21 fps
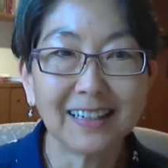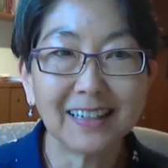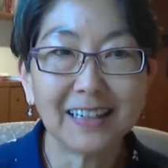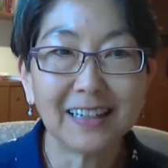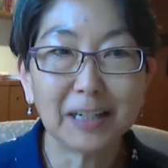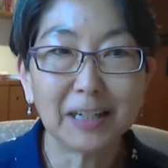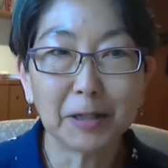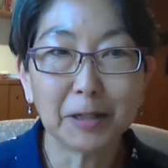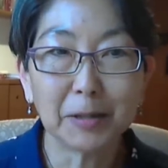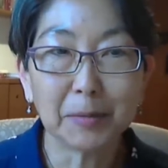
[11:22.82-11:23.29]

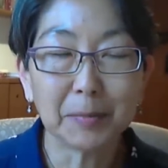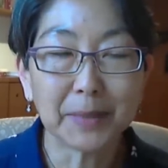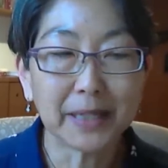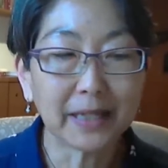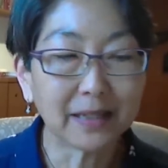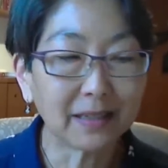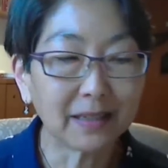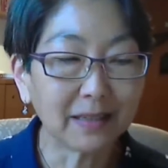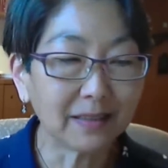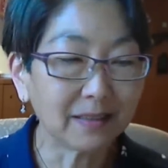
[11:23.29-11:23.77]
Um,
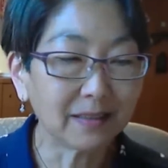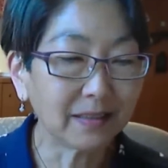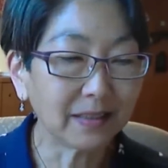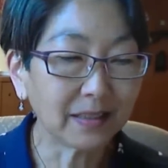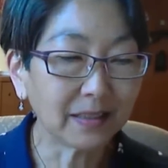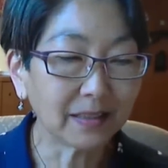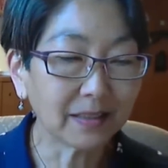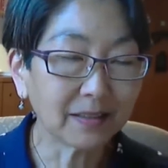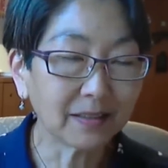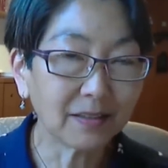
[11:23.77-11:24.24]
and I
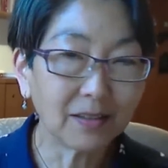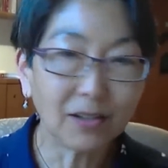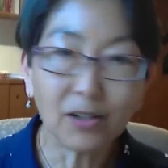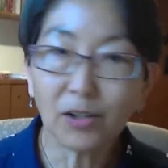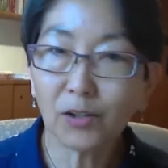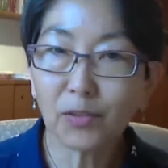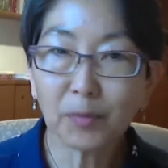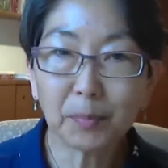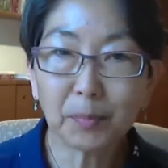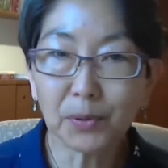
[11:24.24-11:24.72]
think
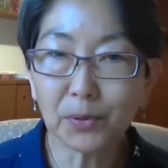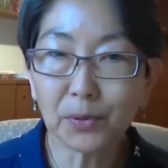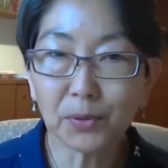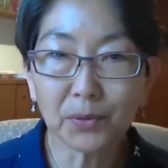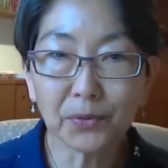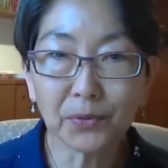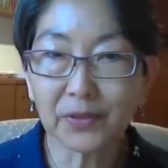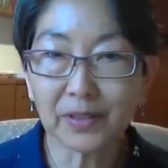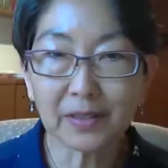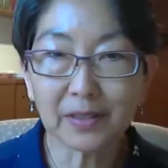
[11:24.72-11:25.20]
all the
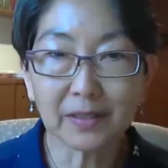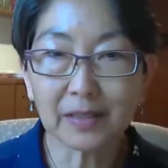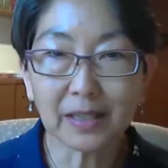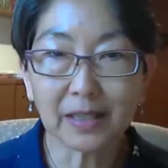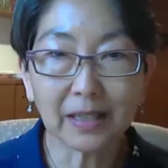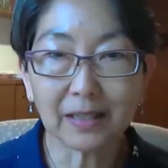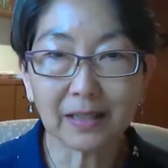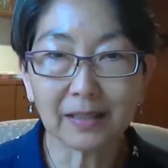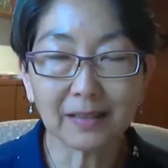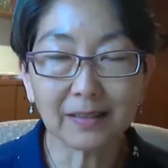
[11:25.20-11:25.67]
polls
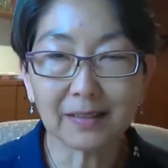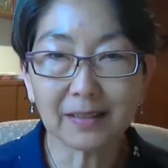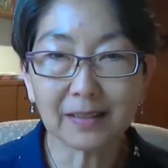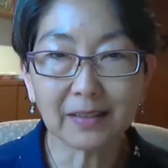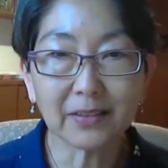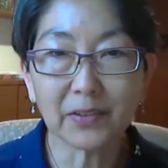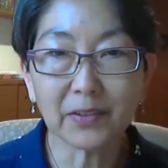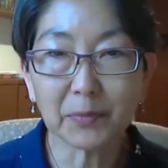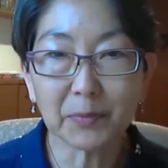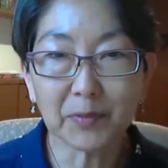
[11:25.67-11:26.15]
indicate that a
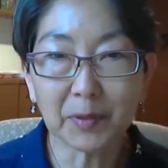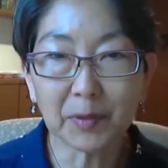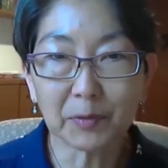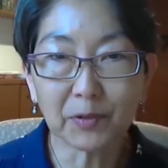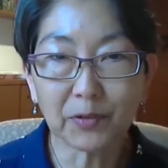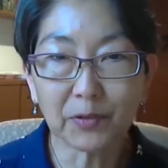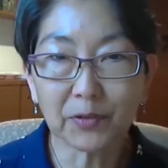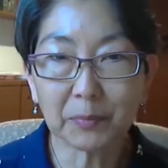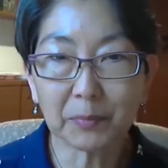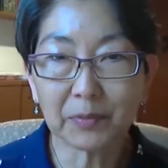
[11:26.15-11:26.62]

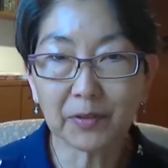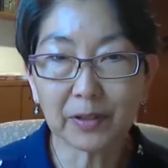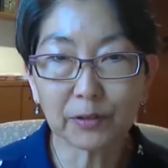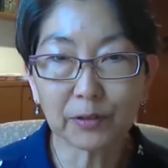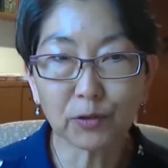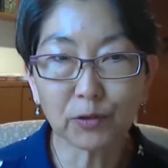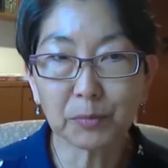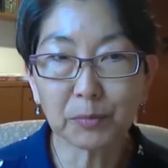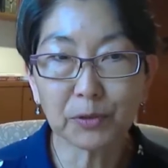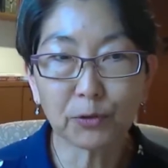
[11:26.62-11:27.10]

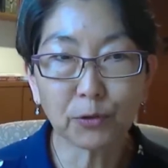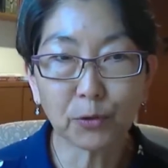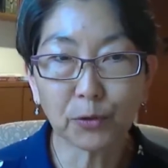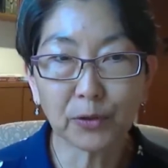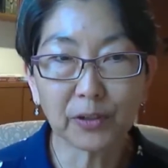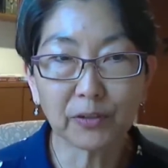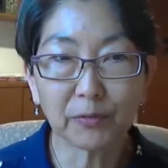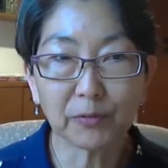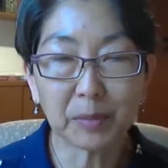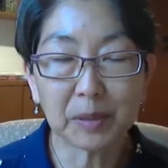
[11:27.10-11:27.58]
substantial
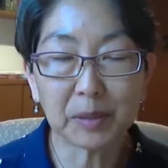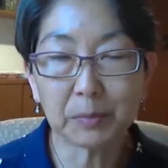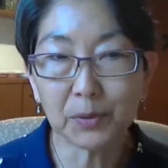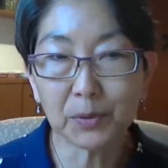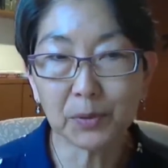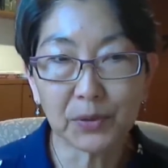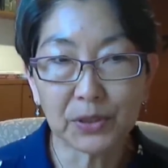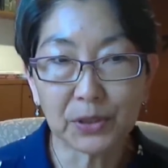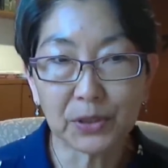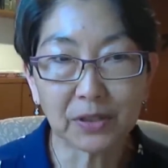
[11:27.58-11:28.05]
majority of people
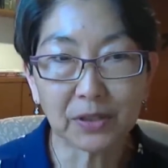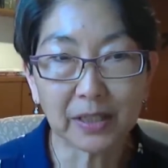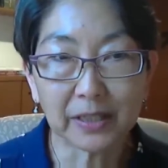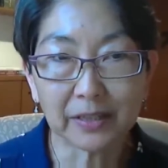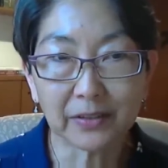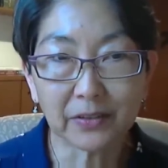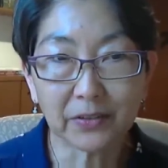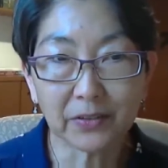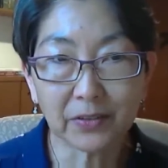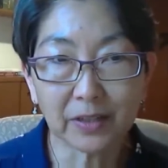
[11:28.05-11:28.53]
in the
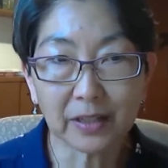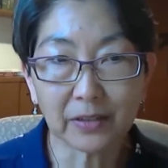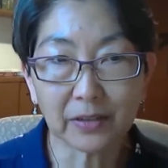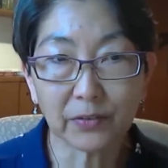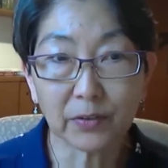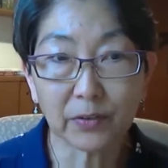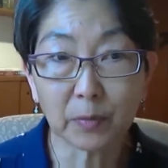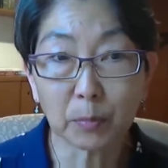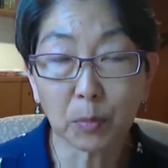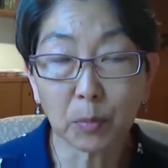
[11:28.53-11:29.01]
United States
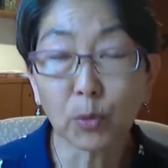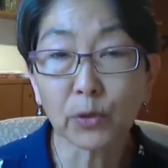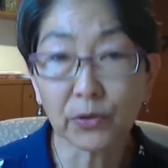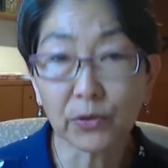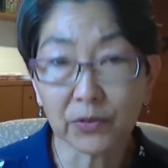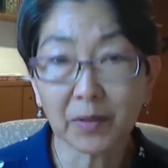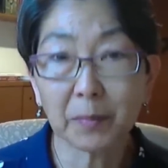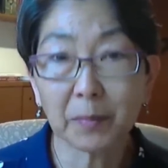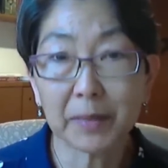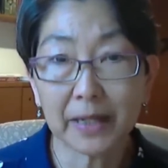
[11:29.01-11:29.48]
support
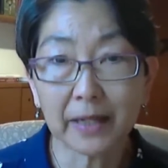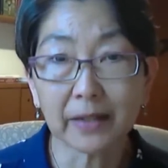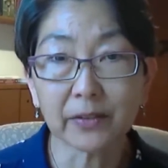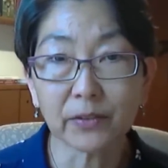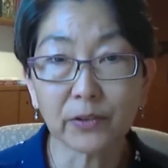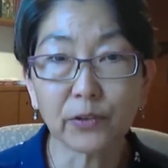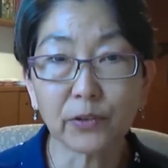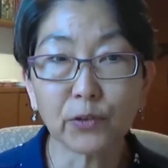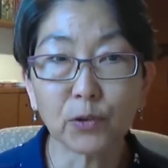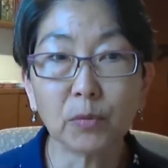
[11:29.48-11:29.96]
some
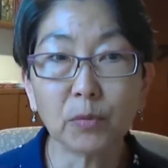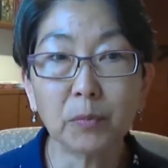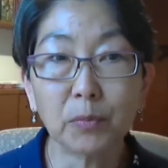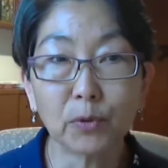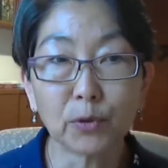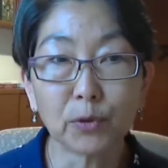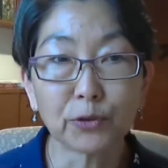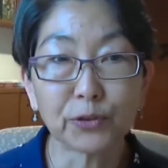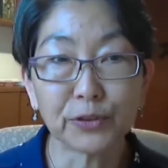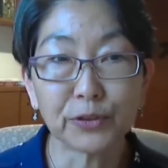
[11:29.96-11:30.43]
access to
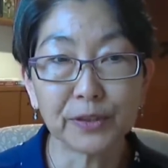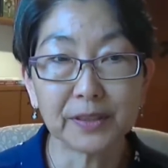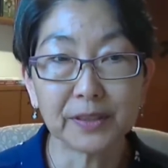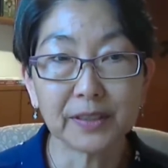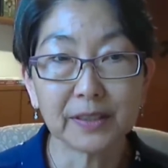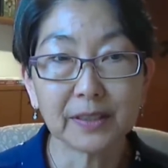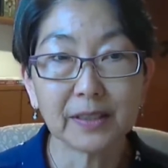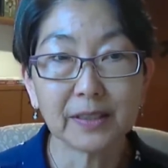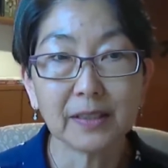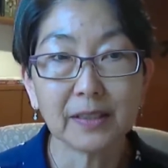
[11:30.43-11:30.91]
abortion.
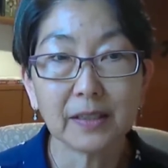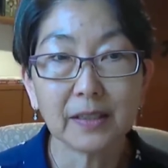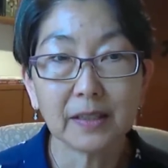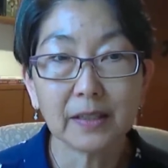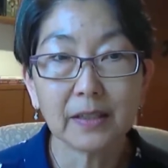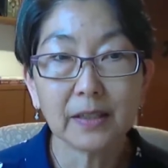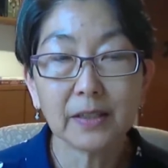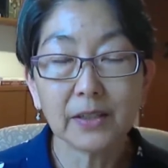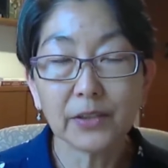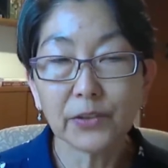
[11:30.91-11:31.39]

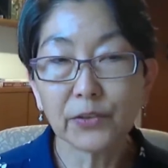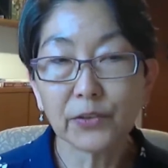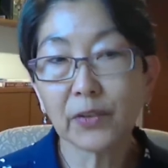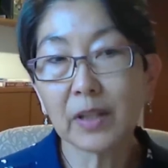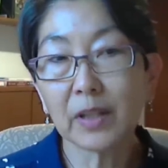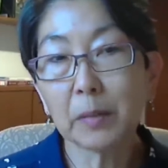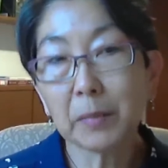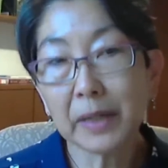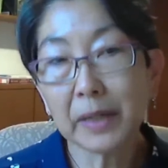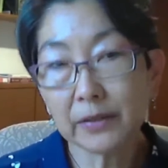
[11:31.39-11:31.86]
So they
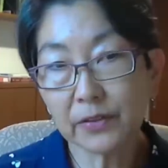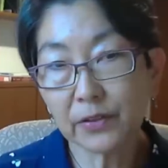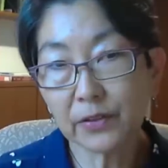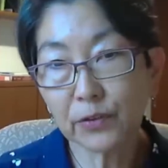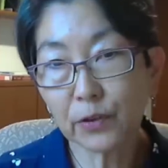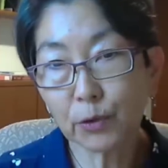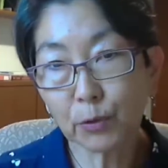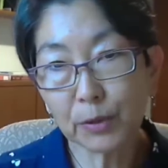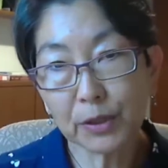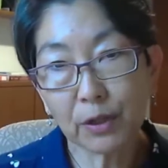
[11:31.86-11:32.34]
might
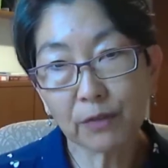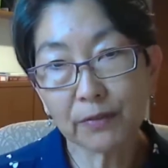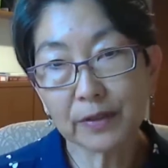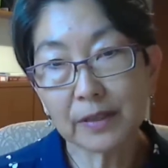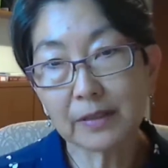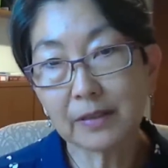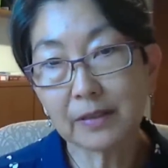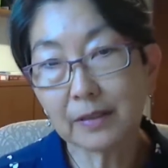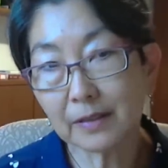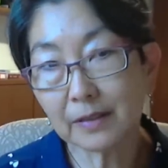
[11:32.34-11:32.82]
disagree over the
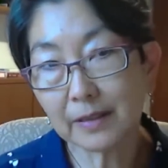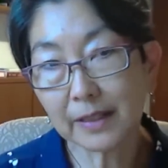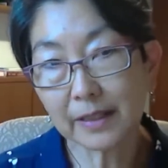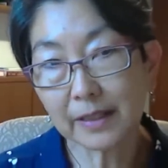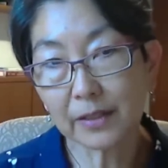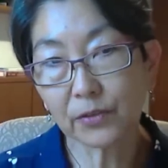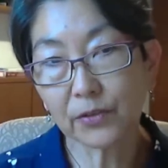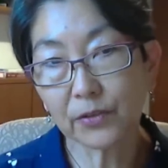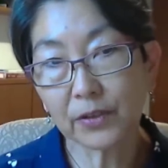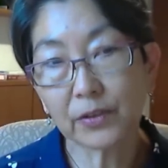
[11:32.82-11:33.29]

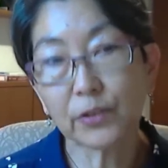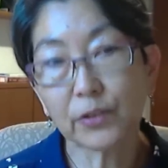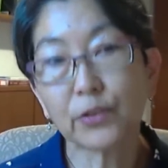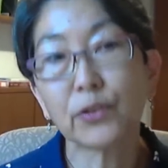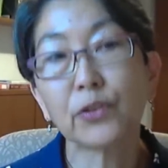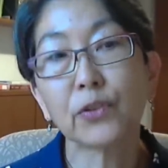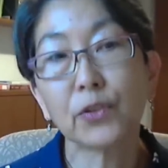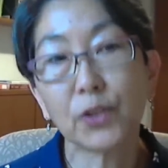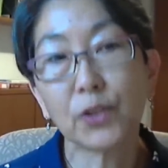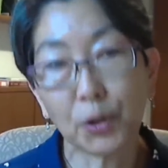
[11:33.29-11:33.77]
details and the
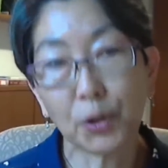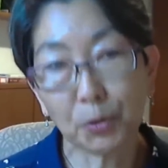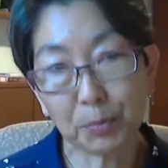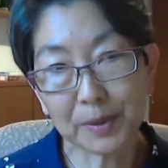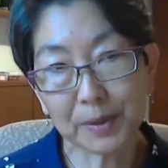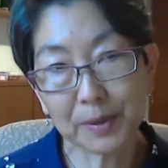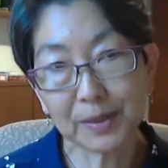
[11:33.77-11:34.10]
scope